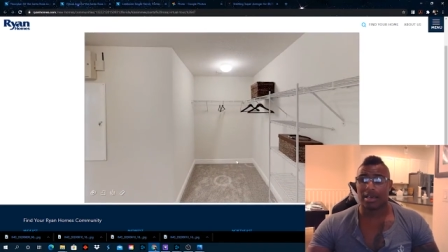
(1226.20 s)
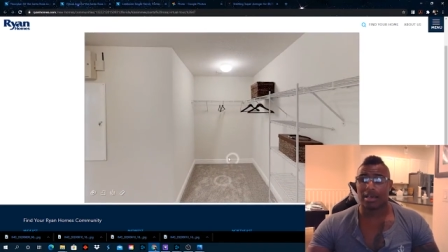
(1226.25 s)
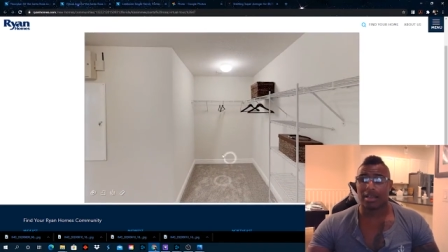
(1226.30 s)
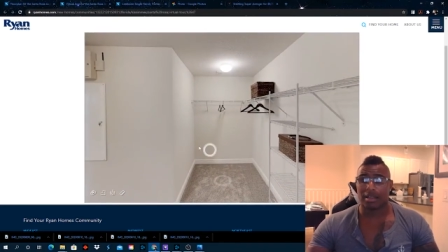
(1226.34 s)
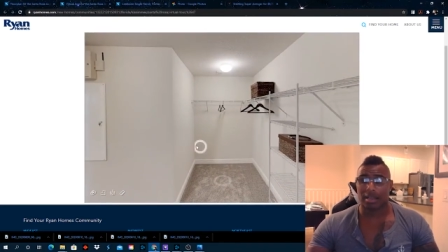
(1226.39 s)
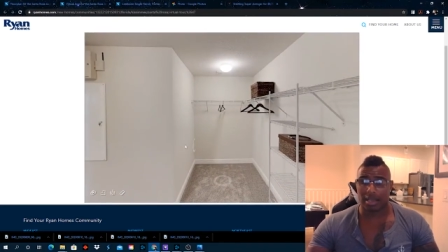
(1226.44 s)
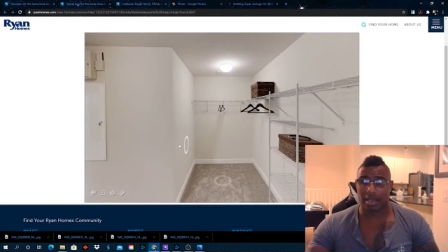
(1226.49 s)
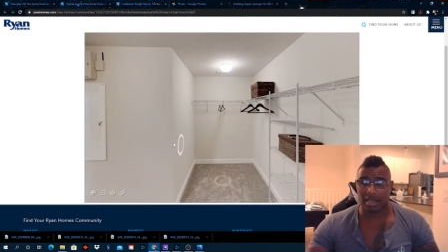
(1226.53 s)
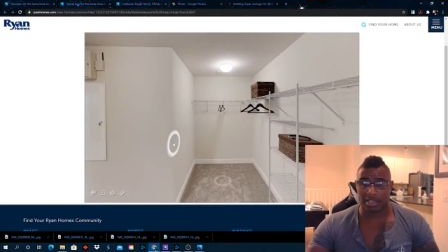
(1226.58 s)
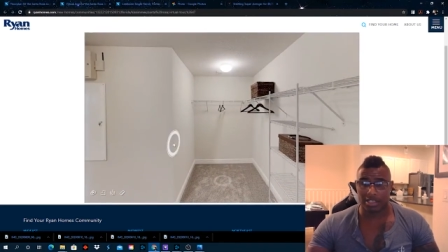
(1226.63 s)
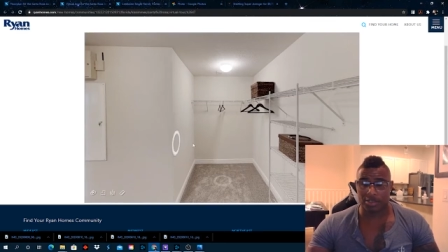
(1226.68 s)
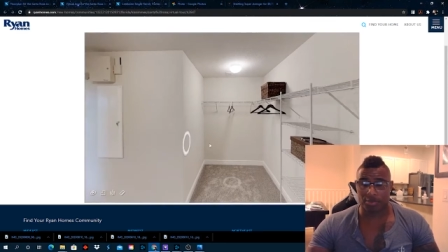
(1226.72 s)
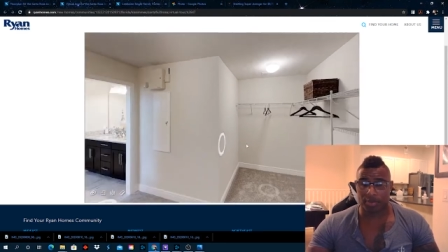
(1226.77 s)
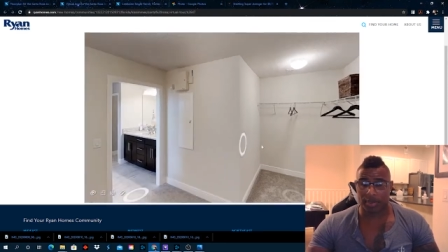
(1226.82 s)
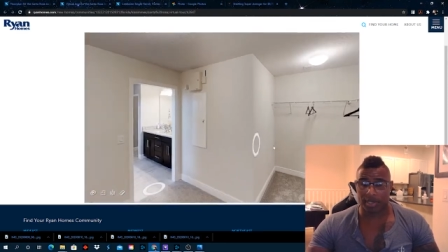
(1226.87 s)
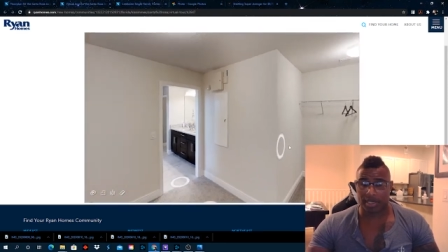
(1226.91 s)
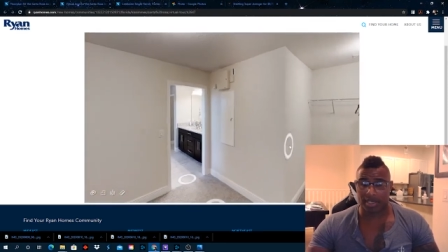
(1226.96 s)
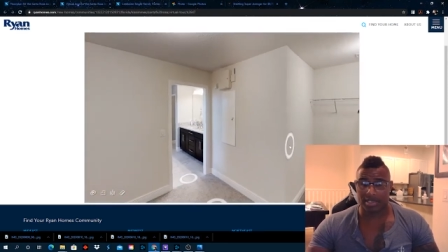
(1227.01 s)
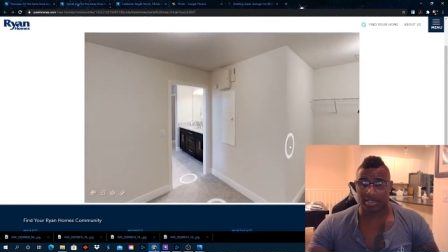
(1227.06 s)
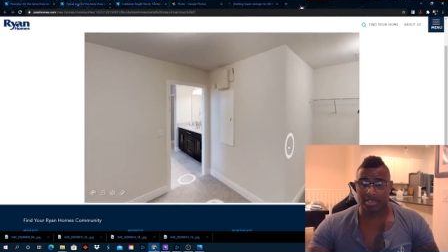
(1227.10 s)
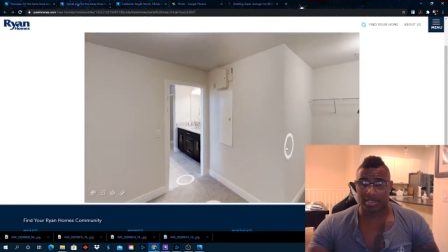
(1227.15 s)
A lot of
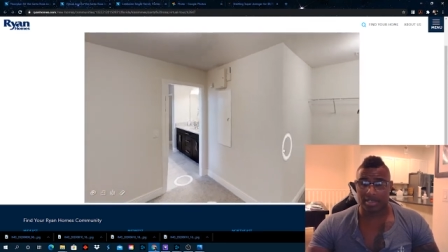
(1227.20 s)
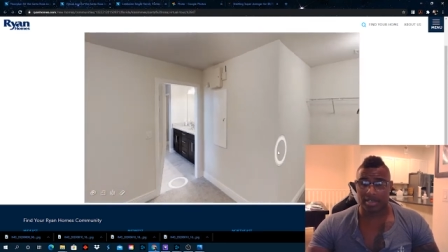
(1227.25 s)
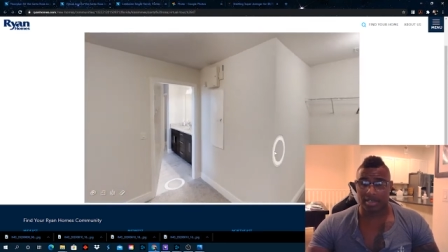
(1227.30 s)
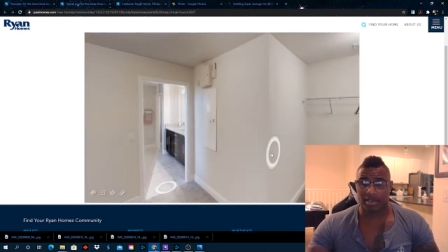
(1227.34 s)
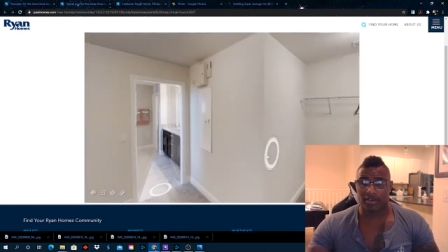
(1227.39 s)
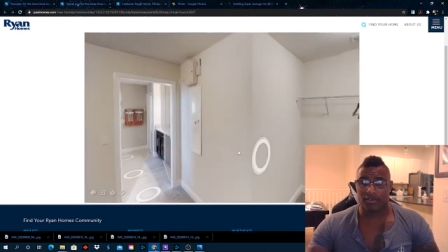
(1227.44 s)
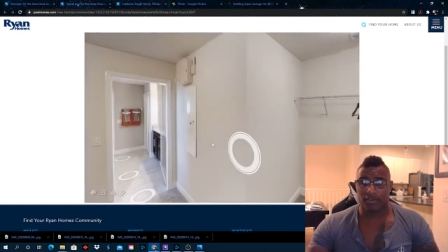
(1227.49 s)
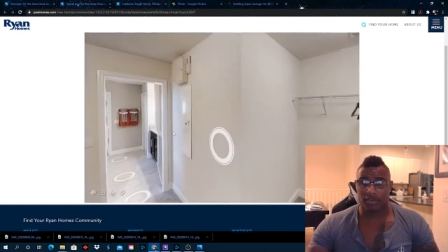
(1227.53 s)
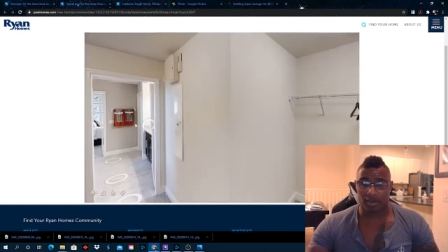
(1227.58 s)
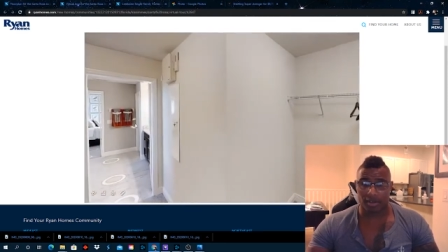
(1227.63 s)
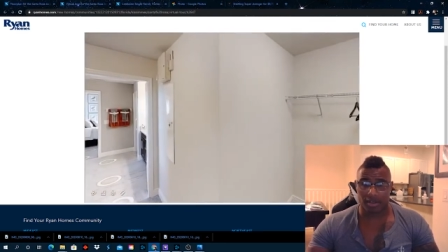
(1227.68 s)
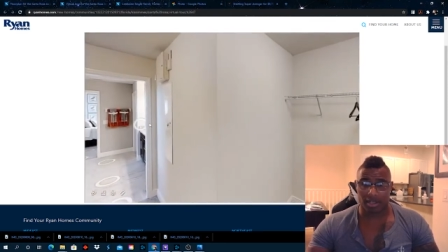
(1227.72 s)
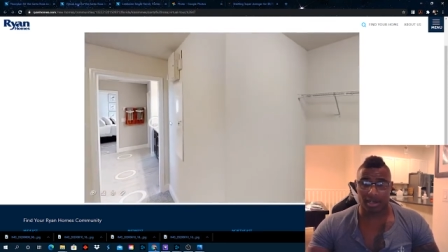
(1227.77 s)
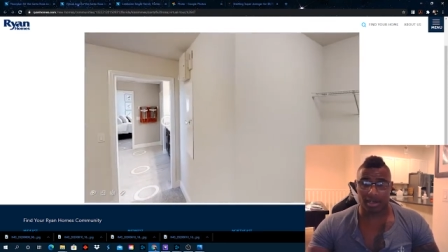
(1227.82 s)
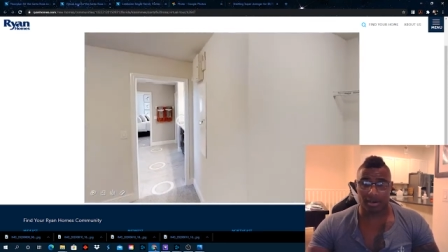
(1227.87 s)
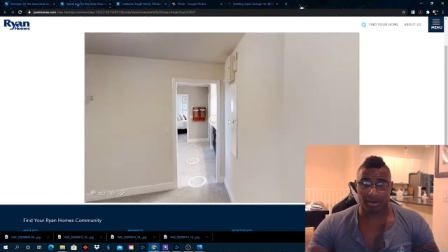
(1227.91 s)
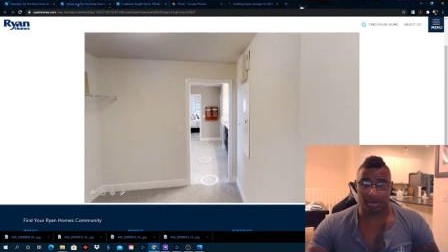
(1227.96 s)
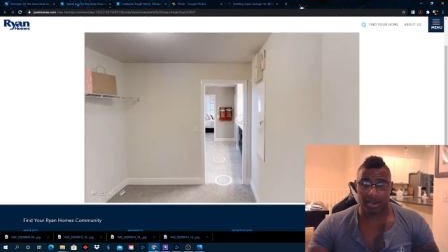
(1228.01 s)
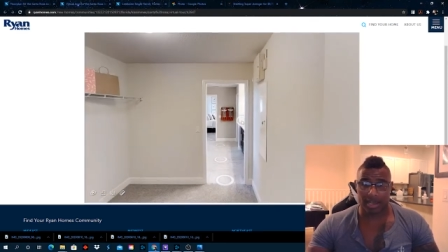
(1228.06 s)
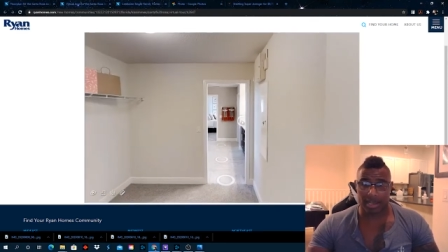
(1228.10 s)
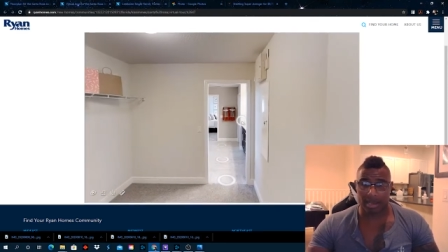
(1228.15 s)
space for a lot
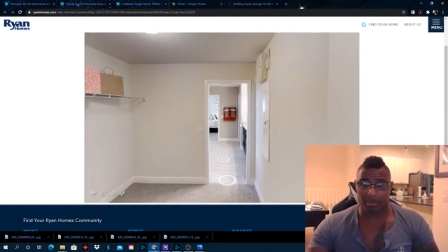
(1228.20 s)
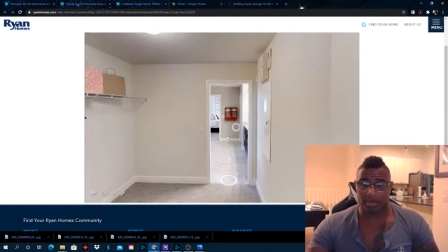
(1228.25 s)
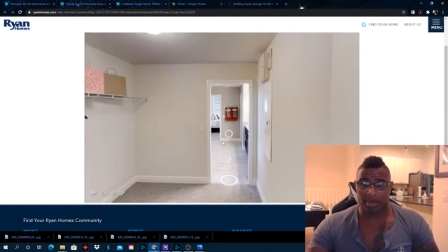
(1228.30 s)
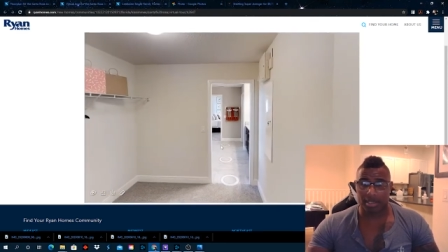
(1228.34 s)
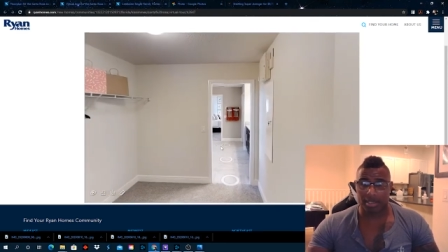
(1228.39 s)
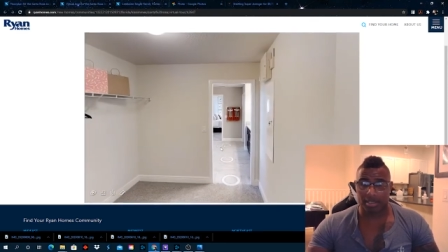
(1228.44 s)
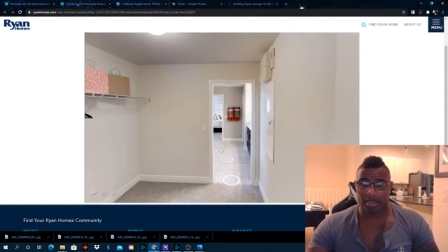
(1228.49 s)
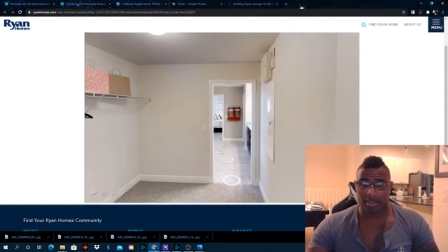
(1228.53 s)
of crap.